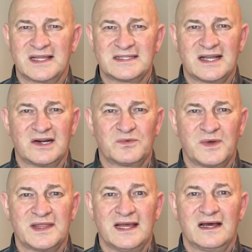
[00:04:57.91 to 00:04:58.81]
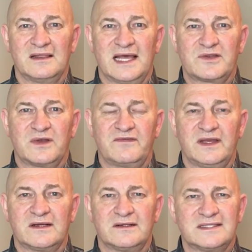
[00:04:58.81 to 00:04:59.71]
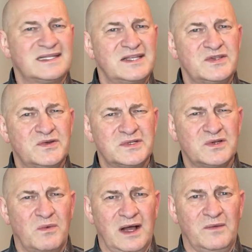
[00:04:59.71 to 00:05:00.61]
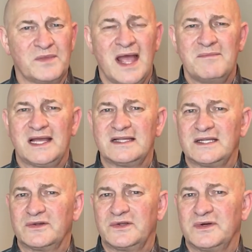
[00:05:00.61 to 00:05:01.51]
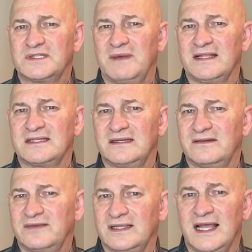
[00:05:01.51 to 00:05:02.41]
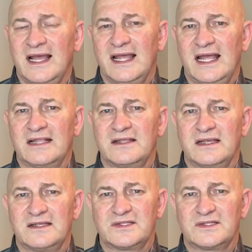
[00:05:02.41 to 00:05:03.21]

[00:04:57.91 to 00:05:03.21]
They started with electric vehicles that didn't do so well because they were too expensive, and, and